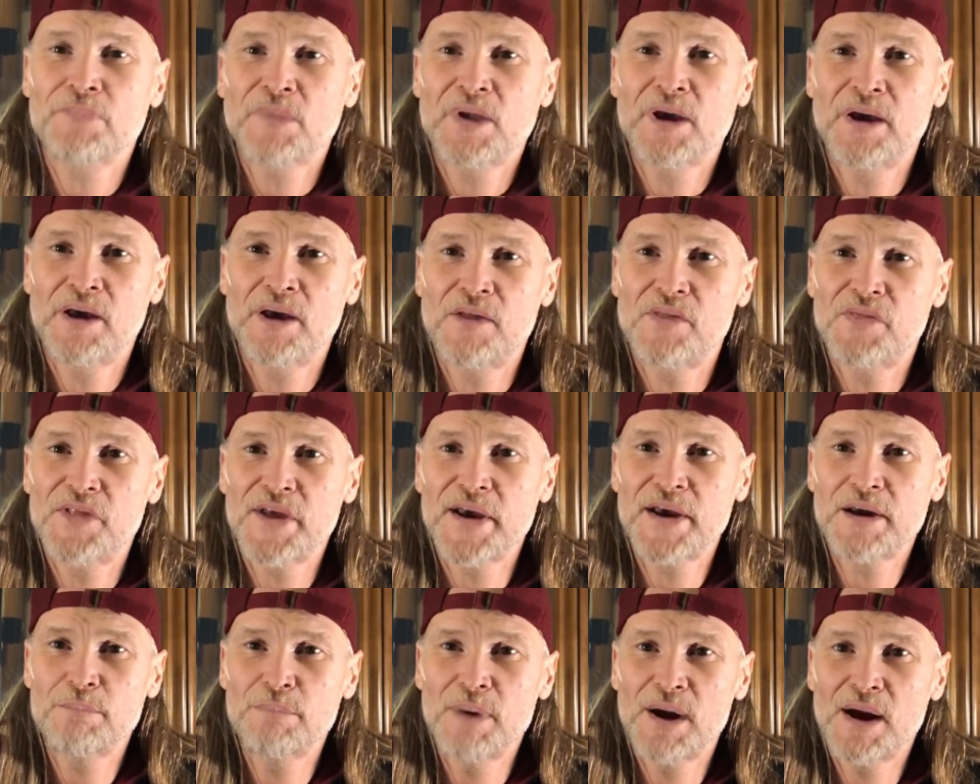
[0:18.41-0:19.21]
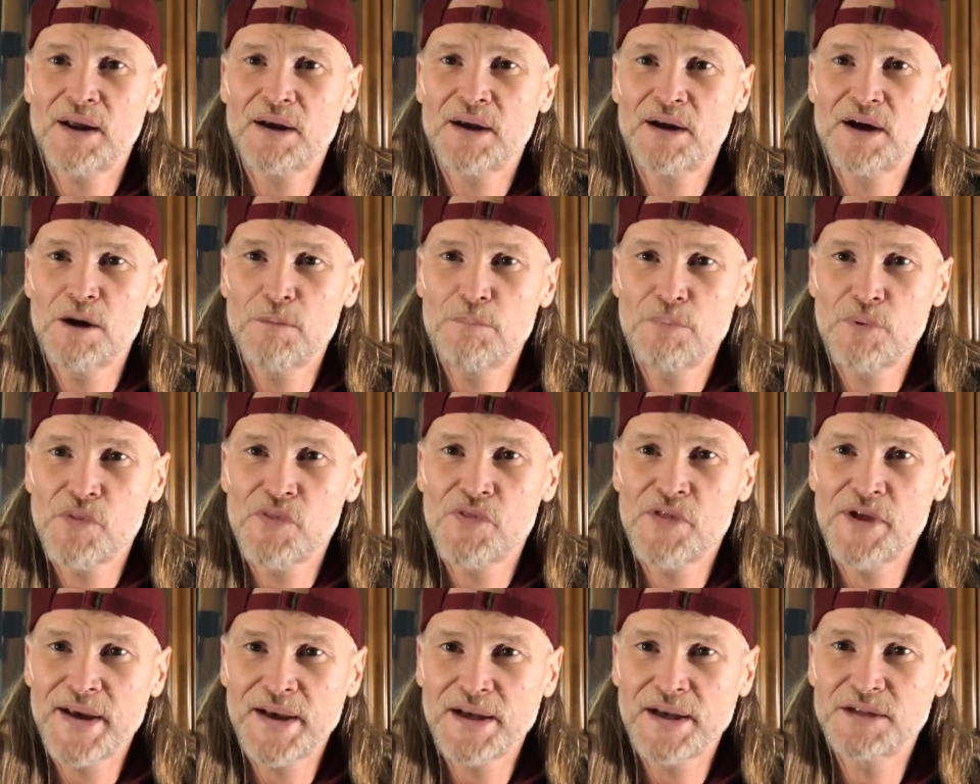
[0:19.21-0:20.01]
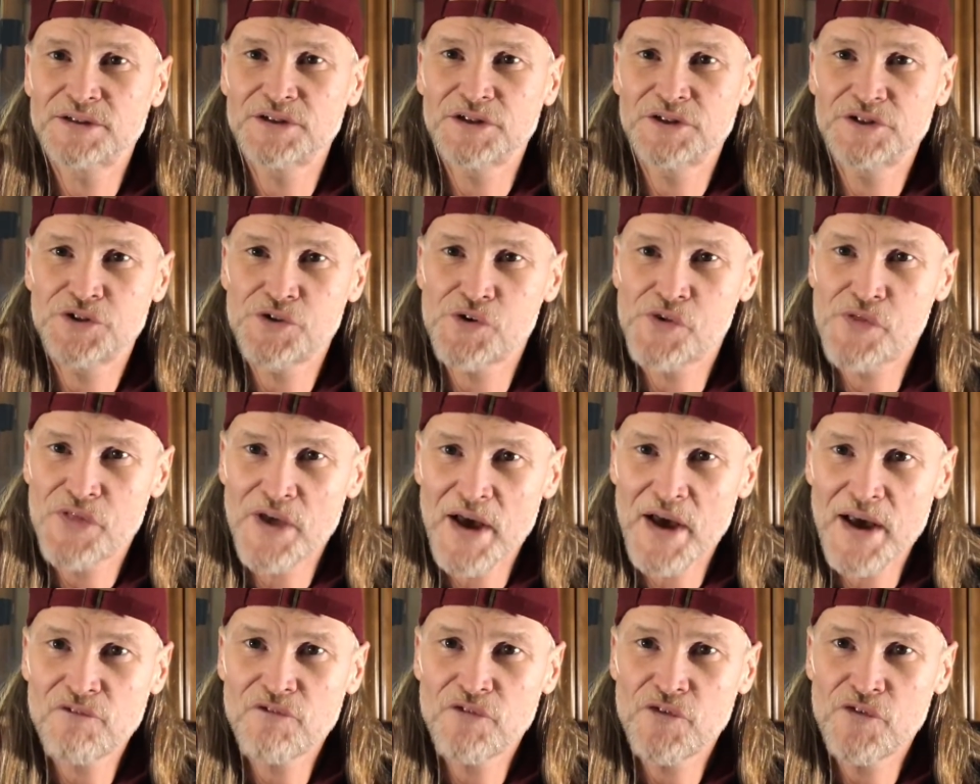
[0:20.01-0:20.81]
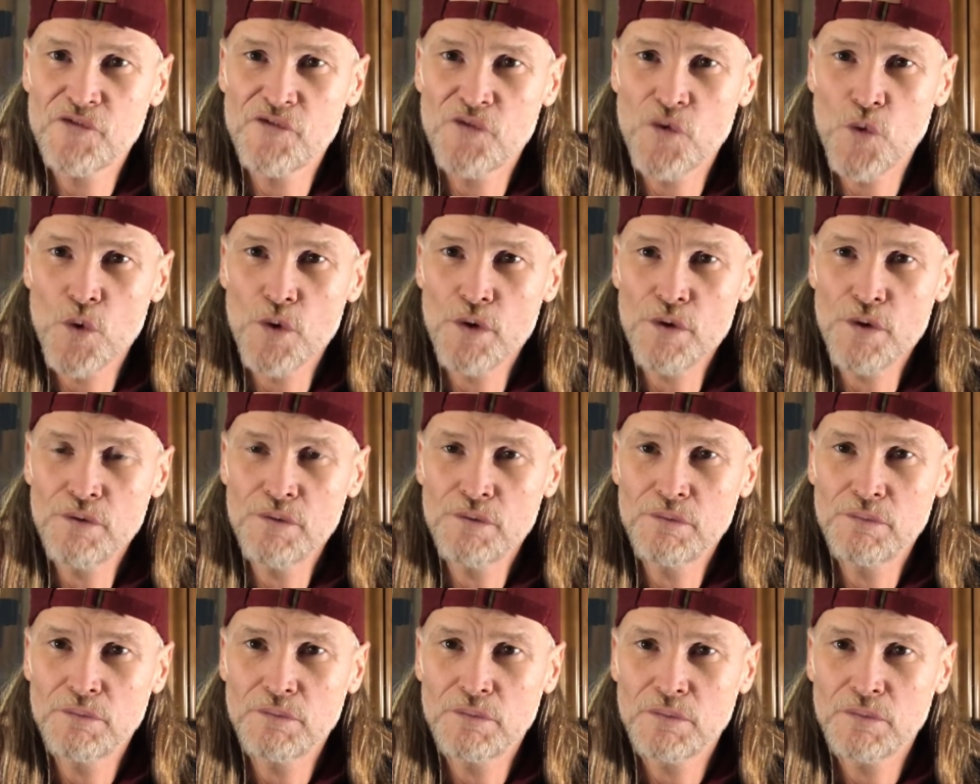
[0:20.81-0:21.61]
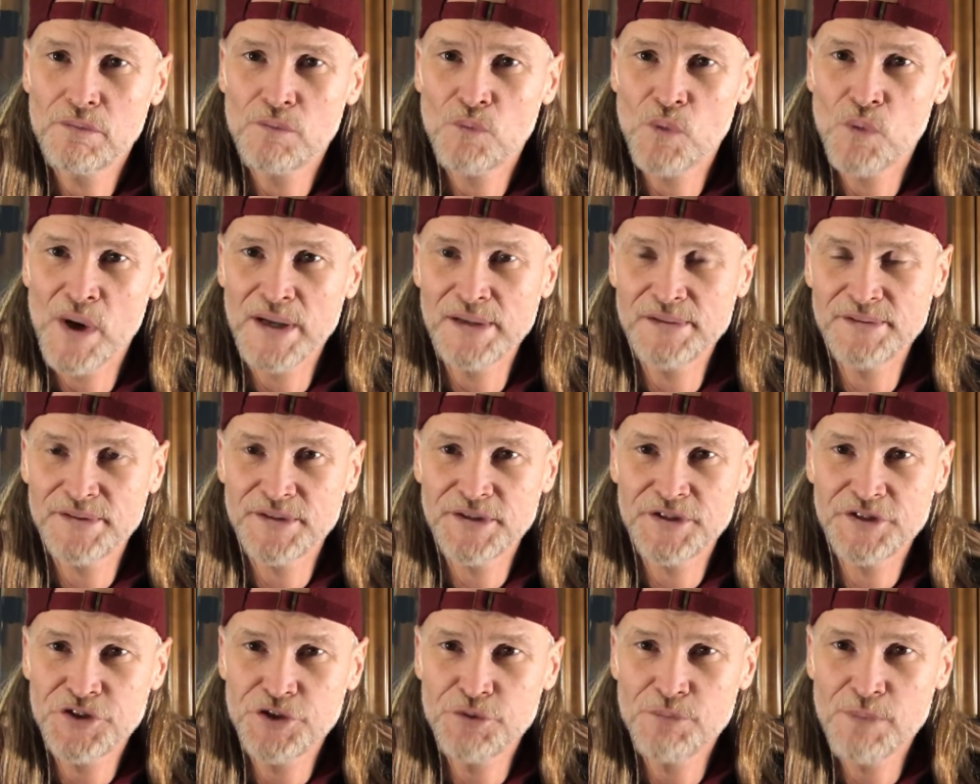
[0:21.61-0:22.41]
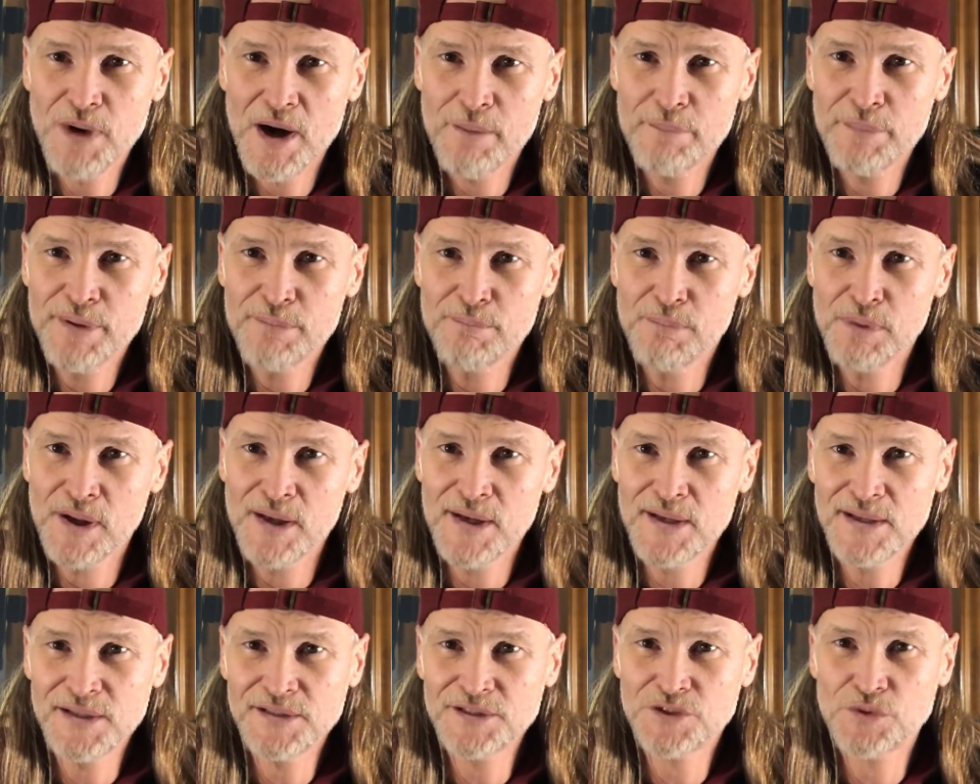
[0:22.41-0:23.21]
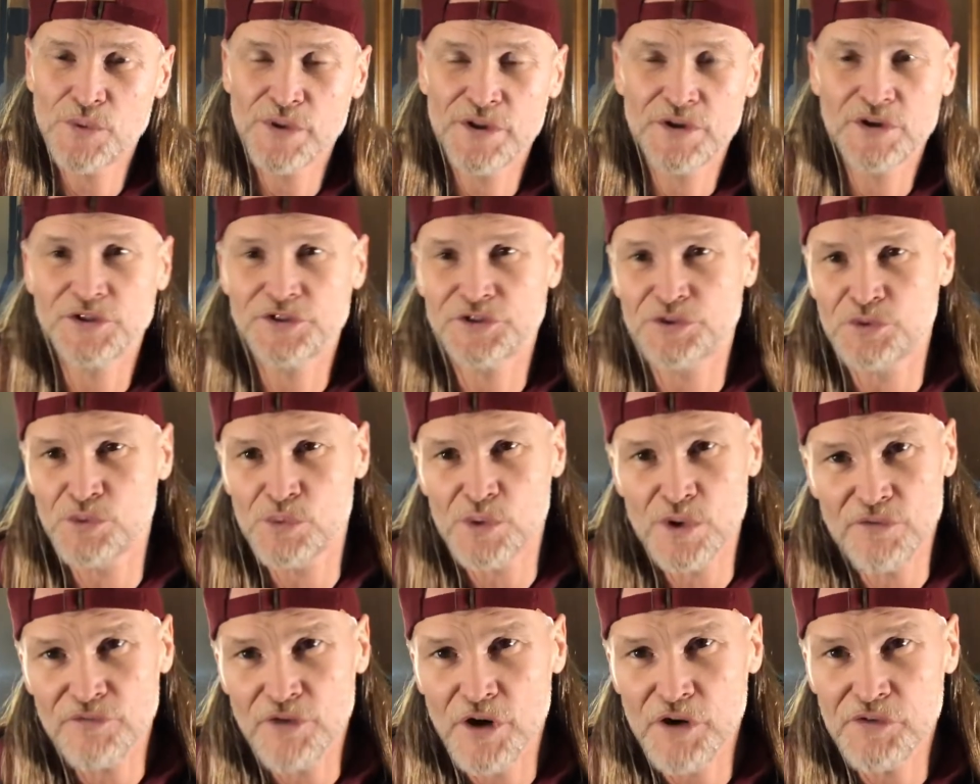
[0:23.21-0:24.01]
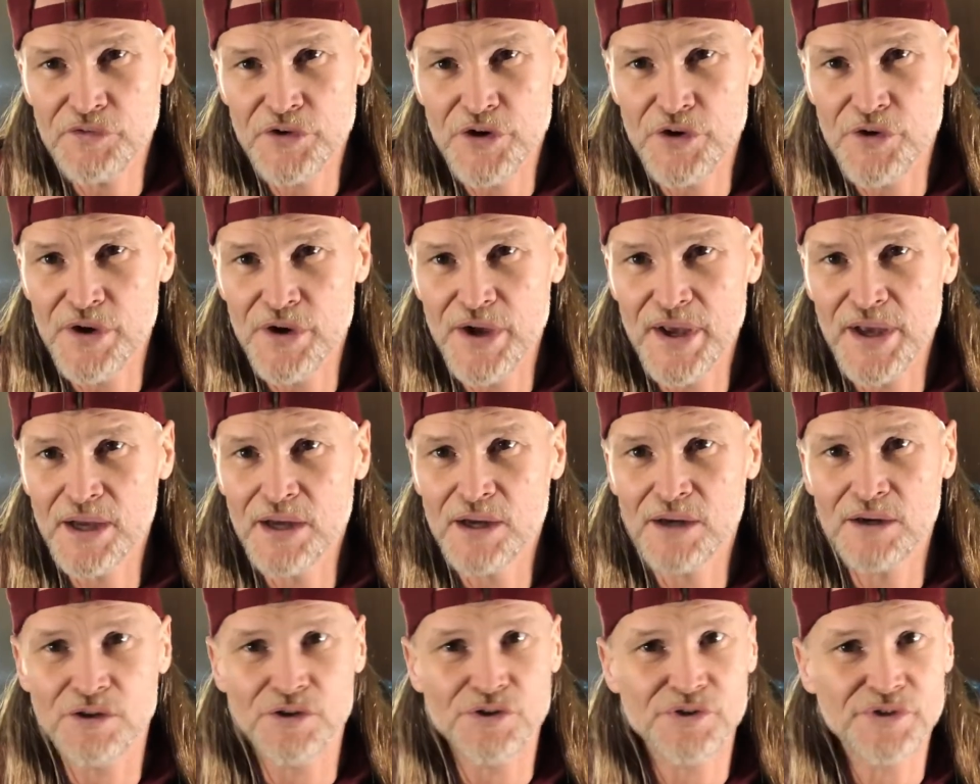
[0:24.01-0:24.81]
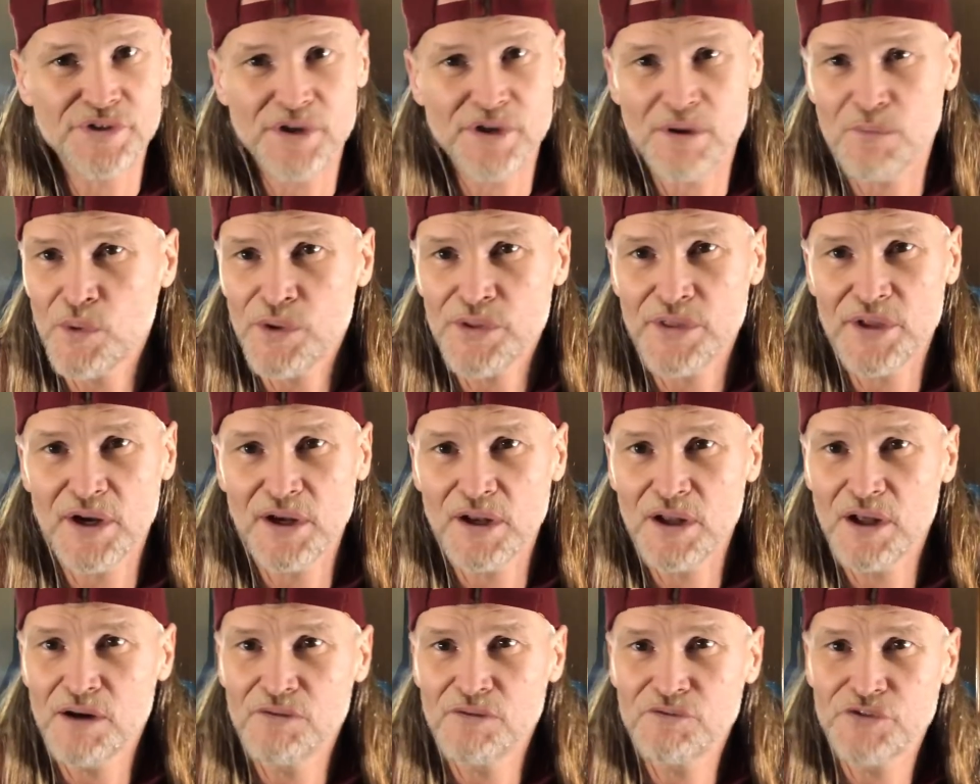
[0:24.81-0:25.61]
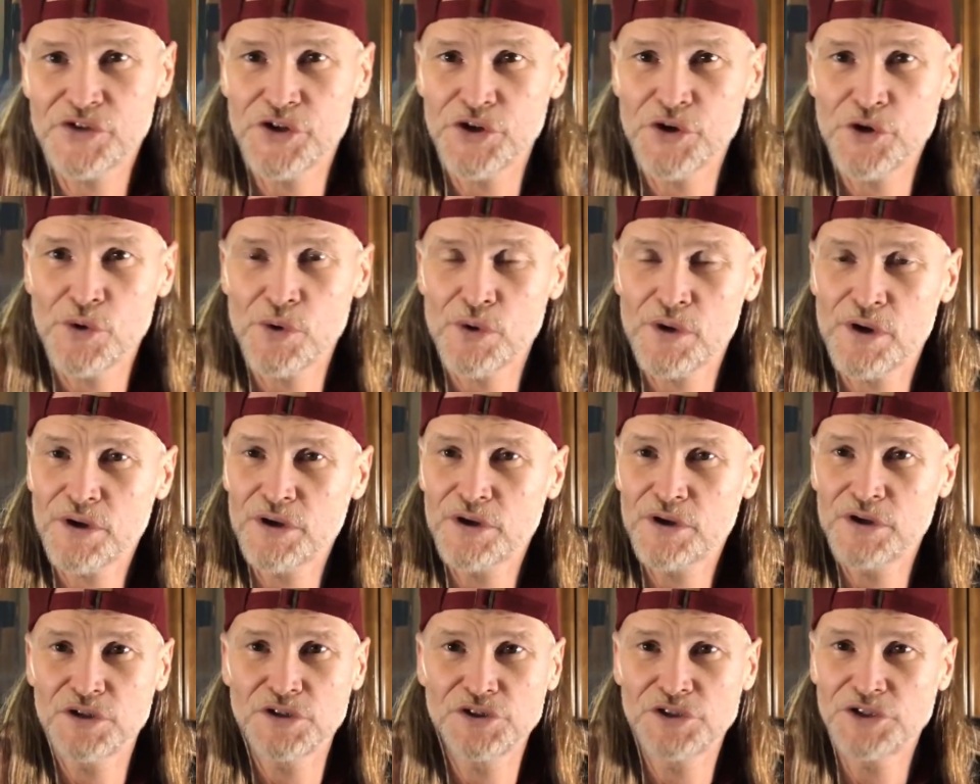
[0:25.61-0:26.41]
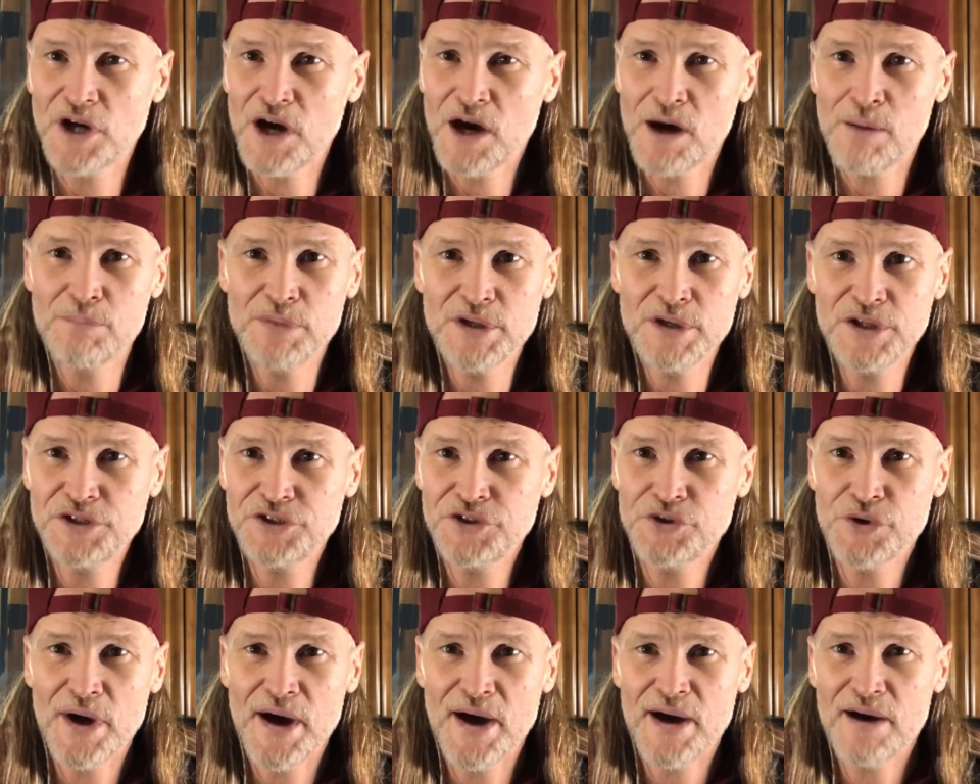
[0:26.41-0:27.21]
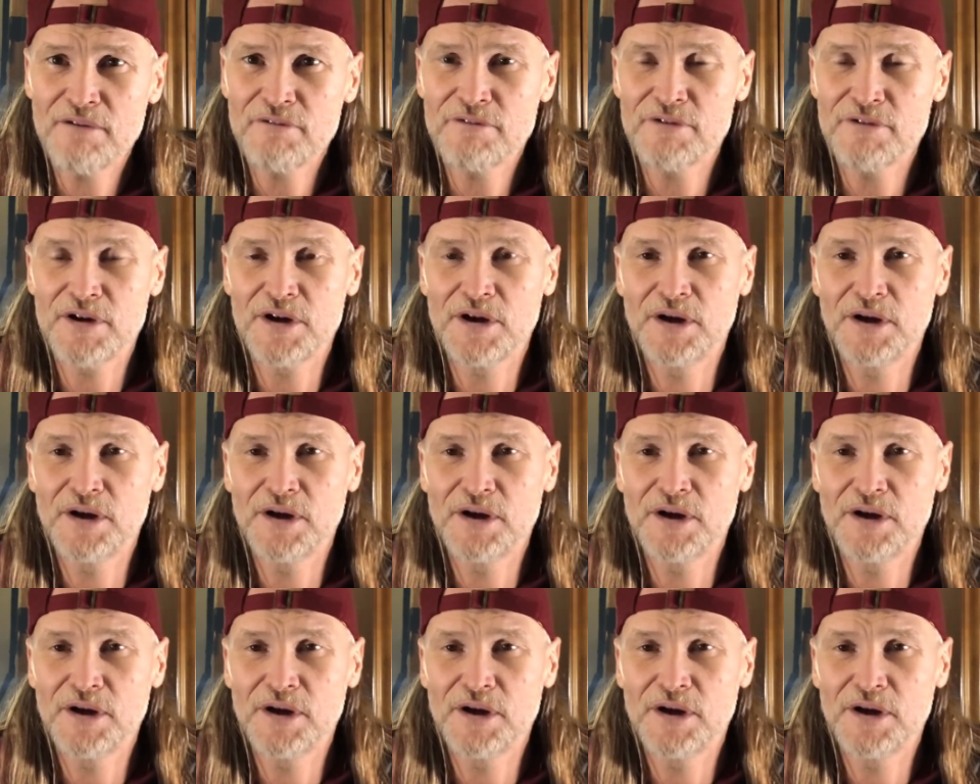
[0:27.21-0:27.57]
and think about a couple things that you're thankful for, ways that you might be blessed, whether it's a roof over your head or someone that loves you or a good job that you have.